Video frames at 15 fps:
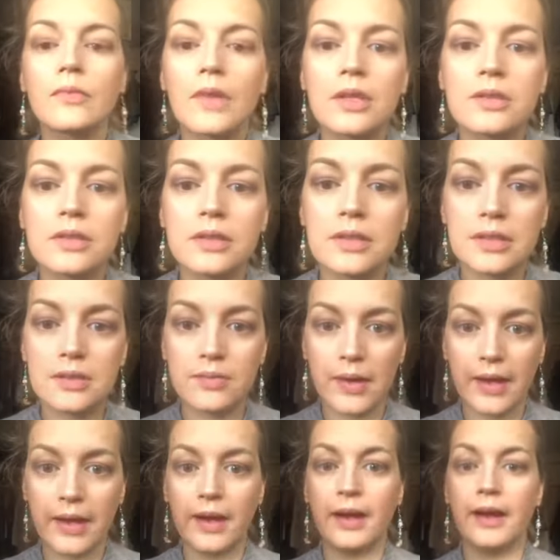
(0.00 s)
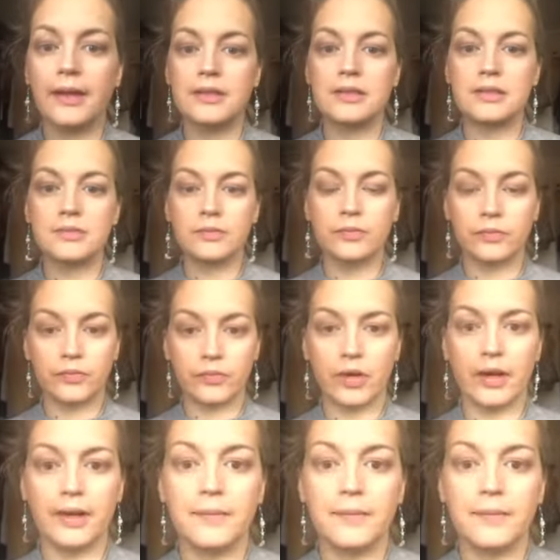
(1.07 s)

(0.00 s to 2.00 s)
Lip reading: So this is my eyes, right?